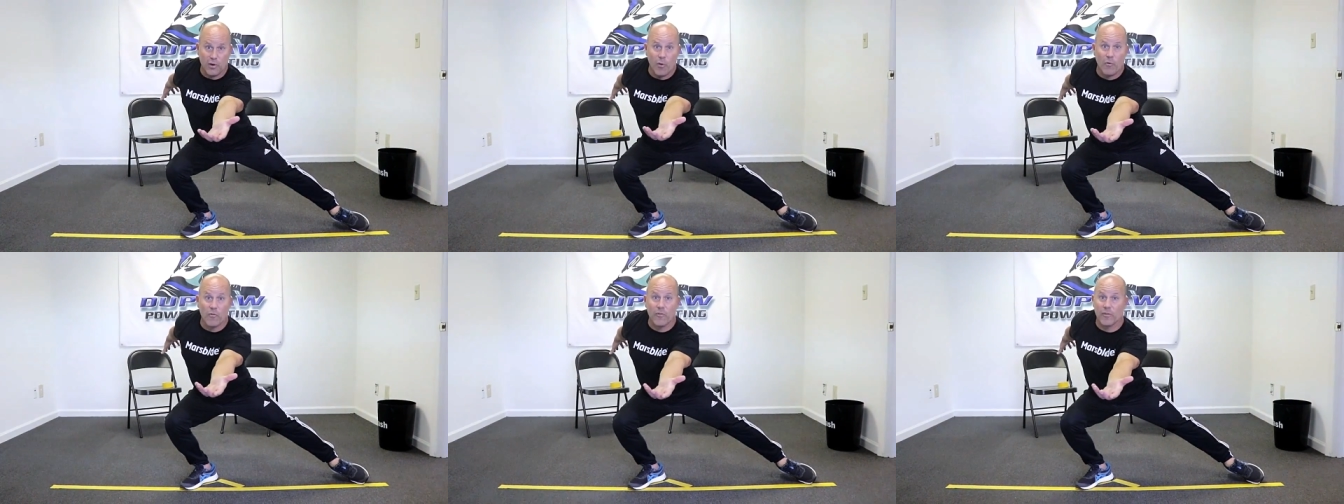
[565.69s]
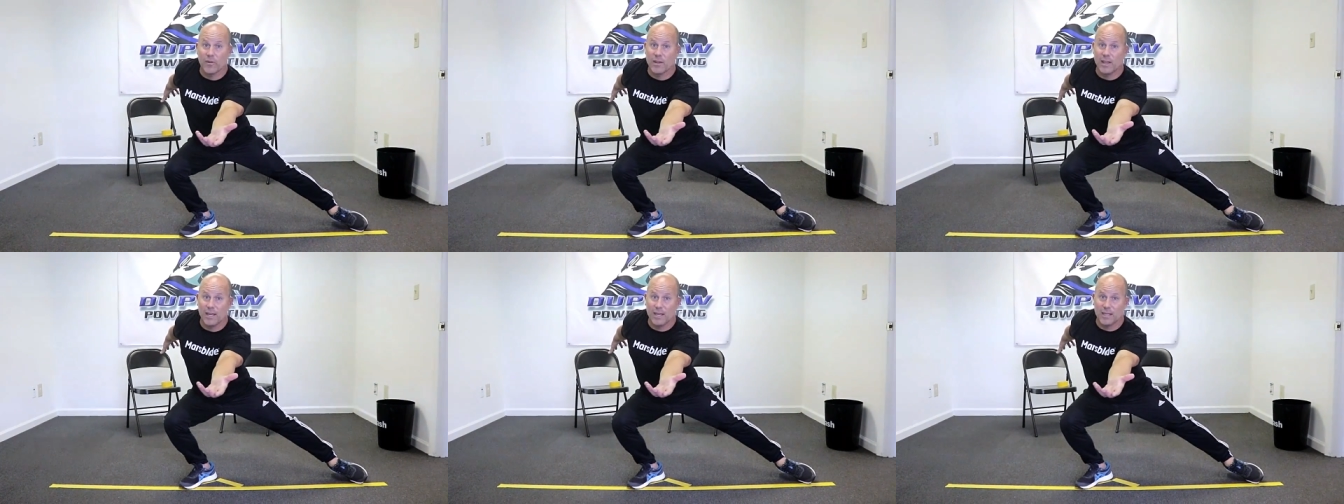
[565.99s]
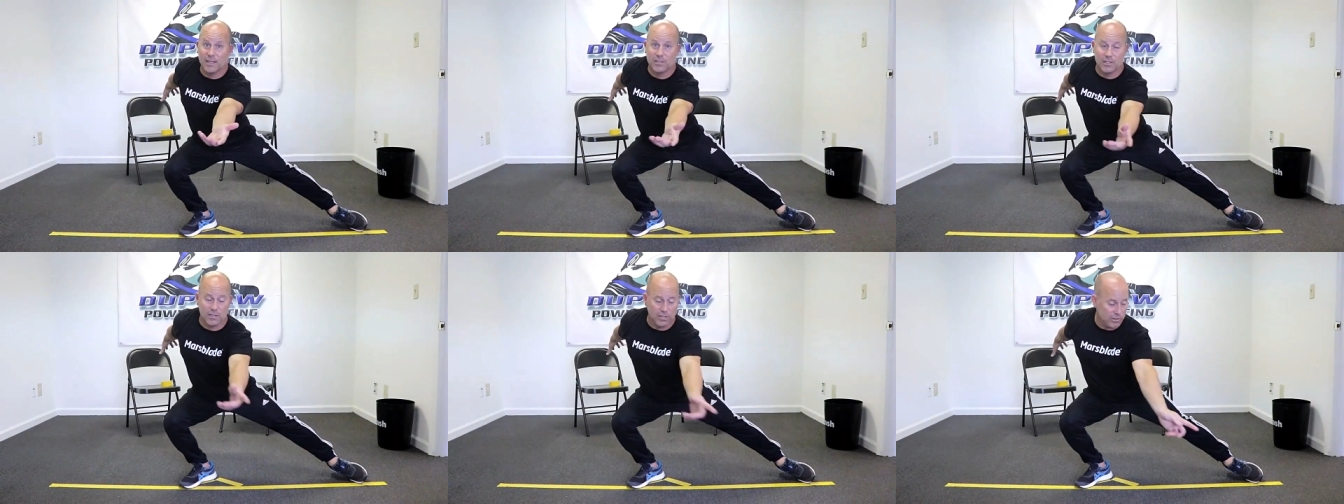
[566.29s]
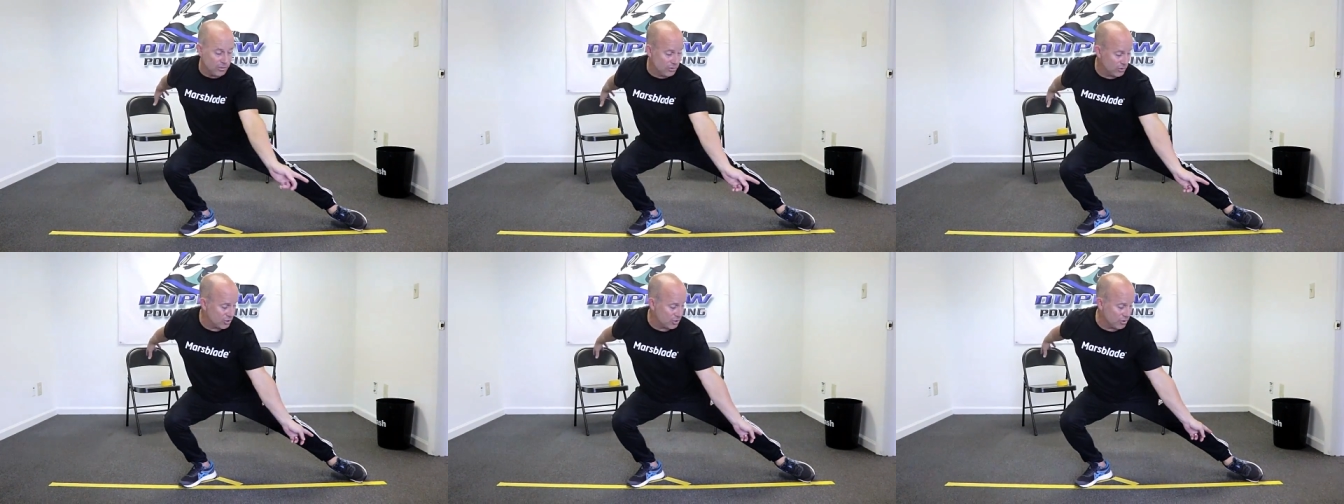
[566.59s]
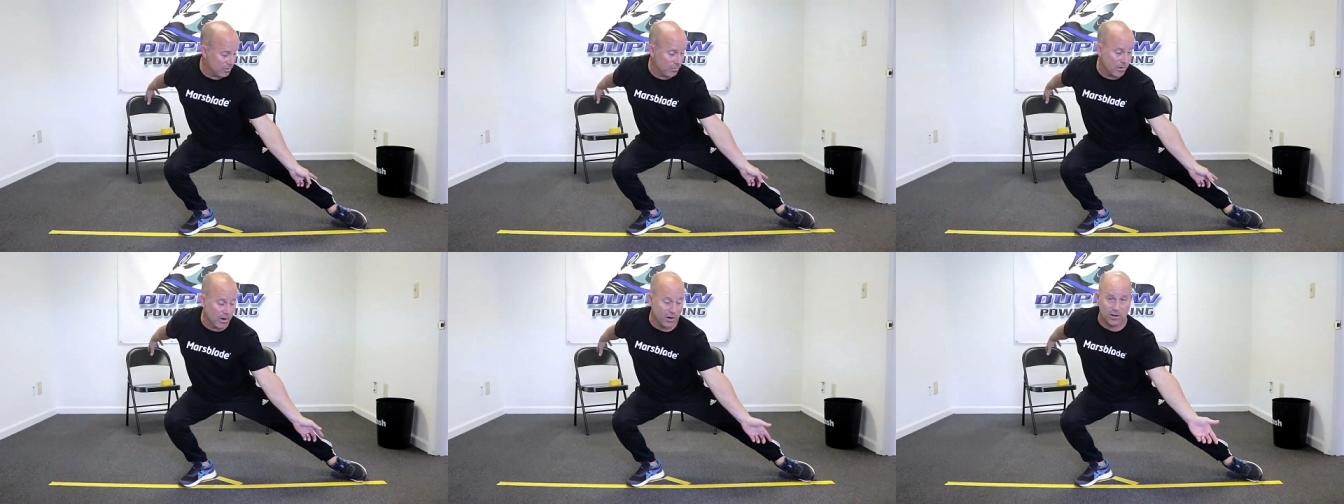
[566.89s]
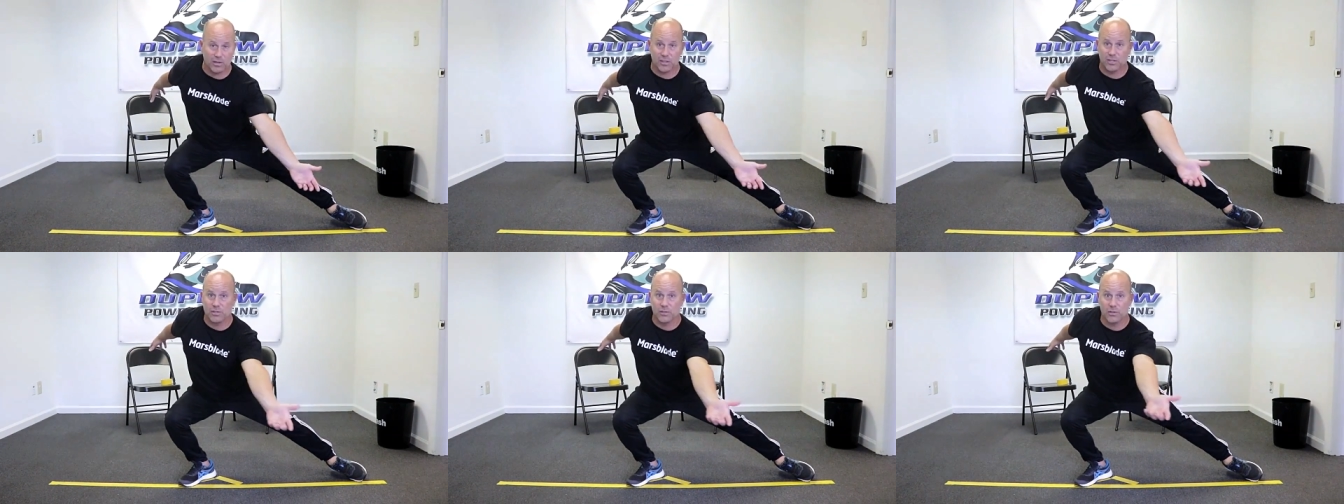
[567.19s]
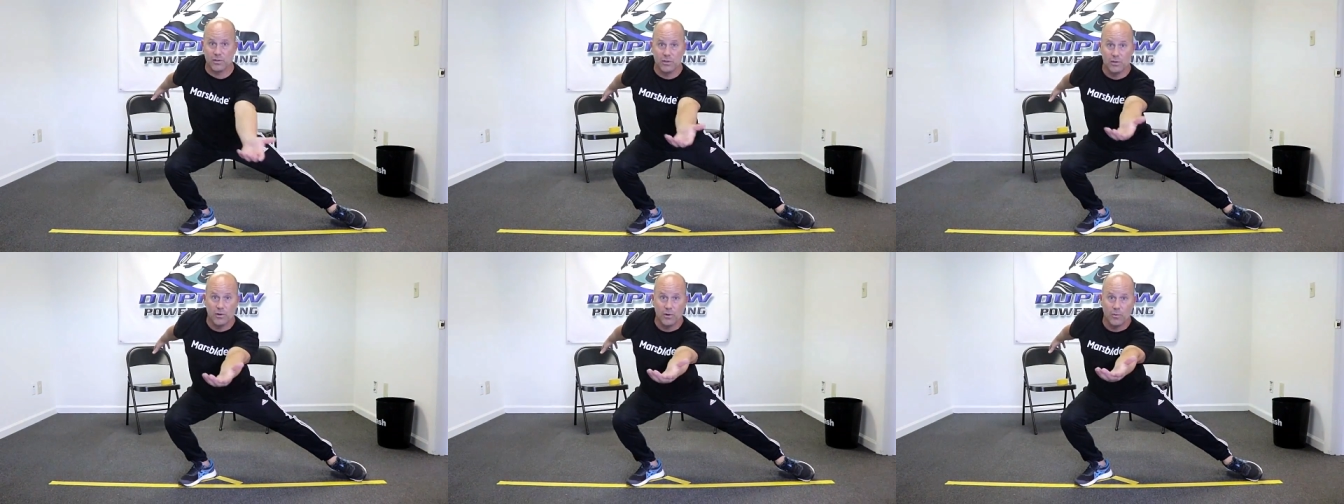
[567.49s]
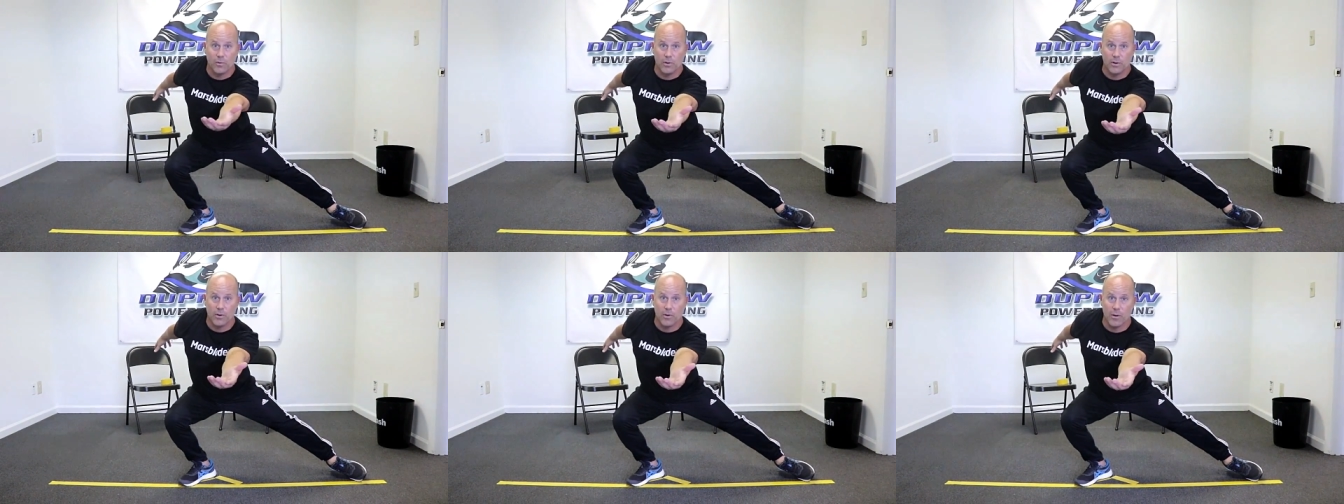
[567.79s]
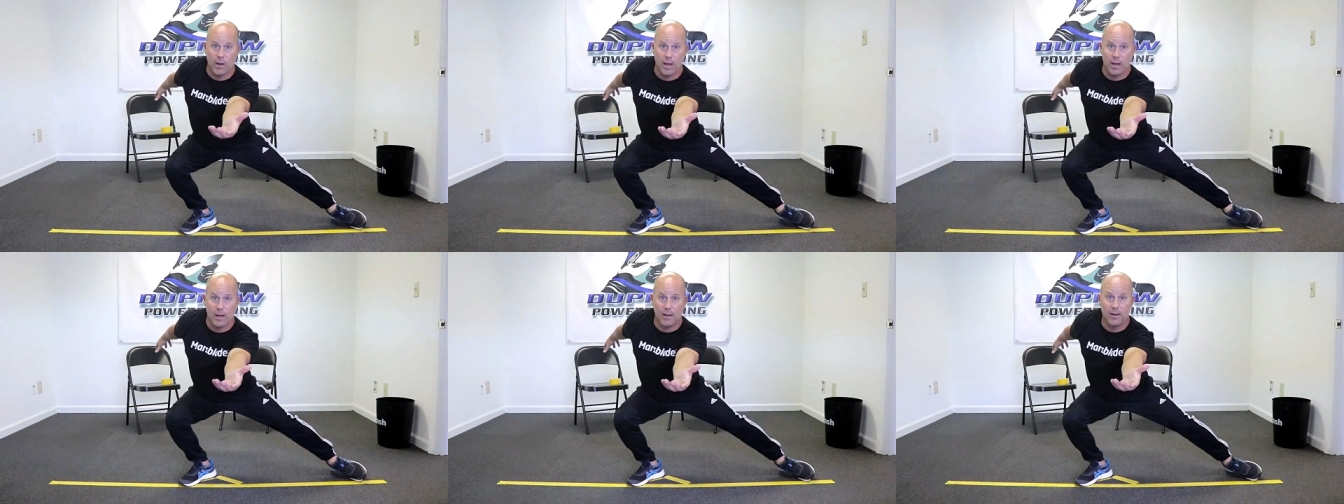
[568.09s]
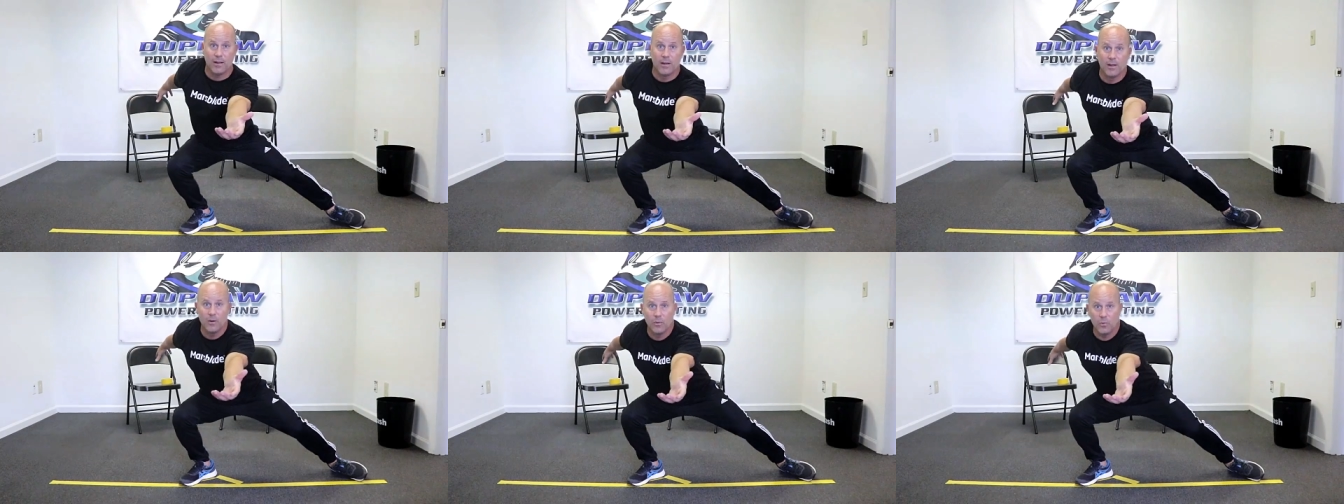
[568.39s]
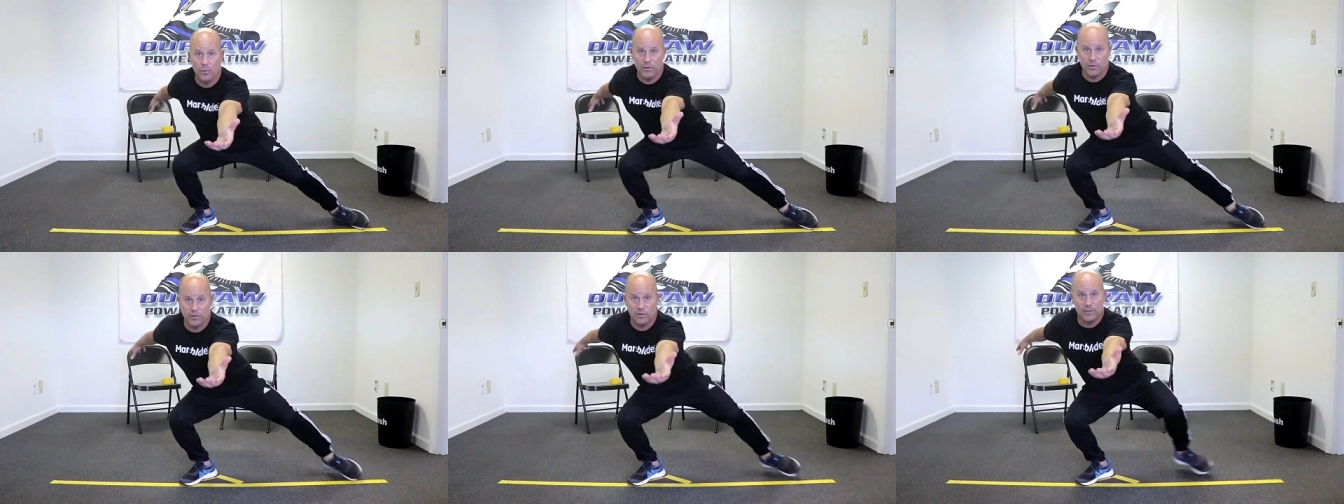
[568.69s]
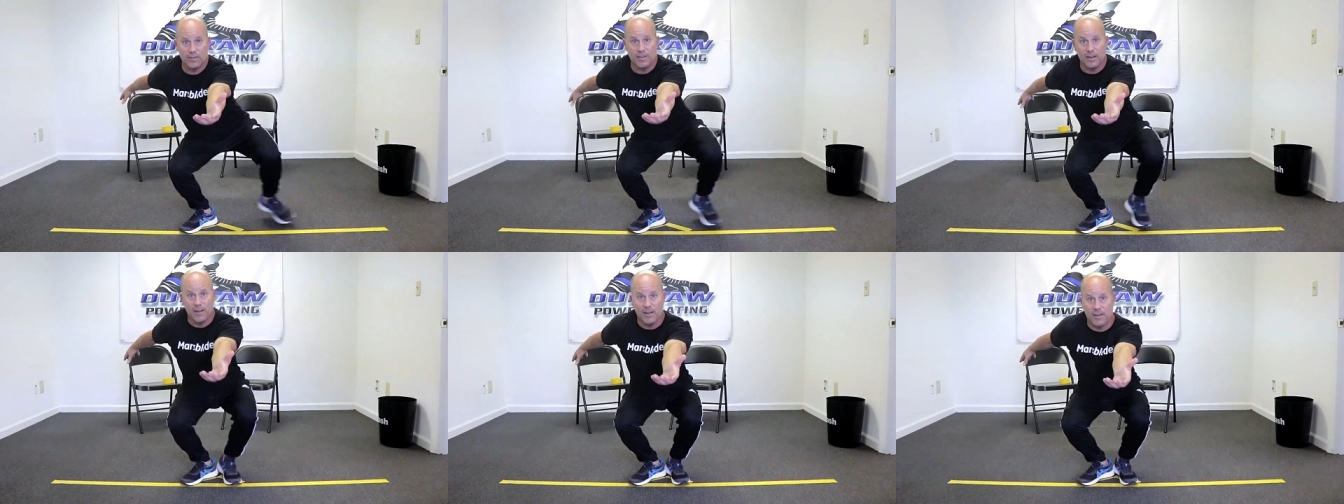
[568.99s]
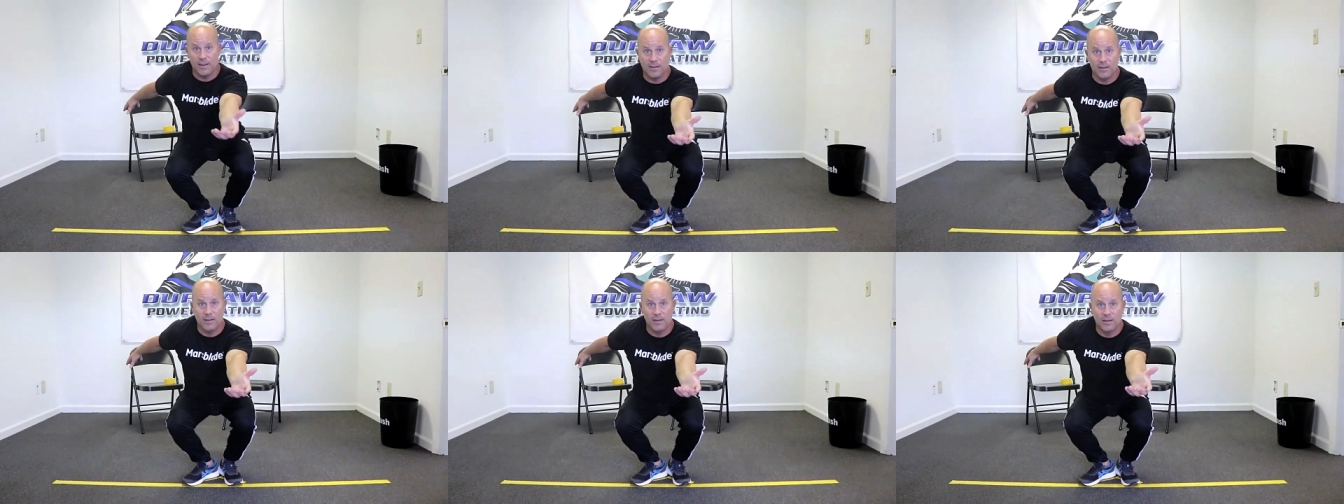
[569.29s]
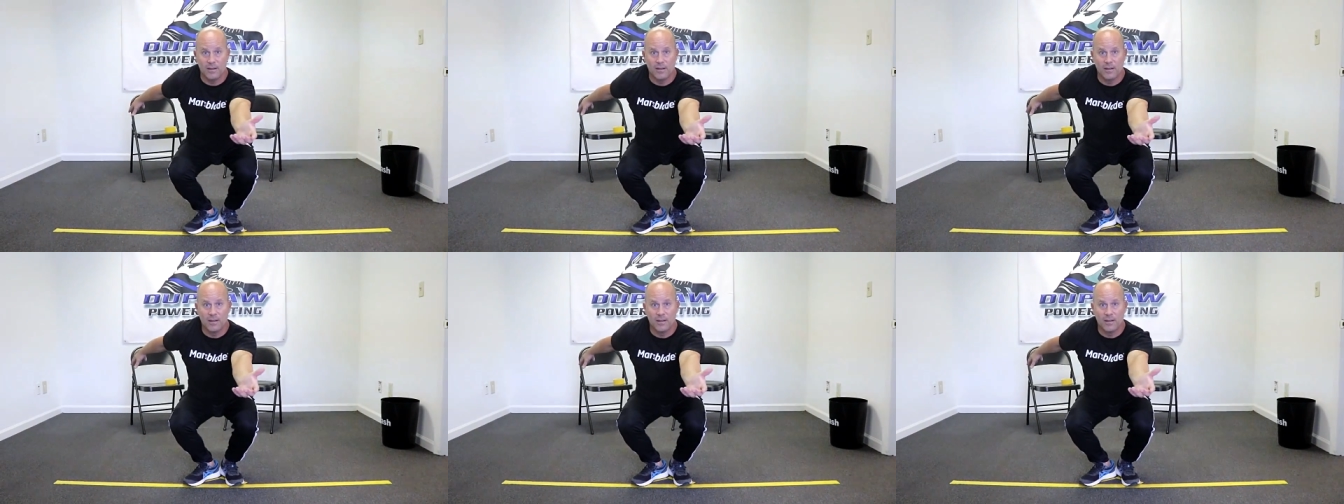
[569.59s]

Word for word: Don't forget to use your marks so you know where you're at. When you're done,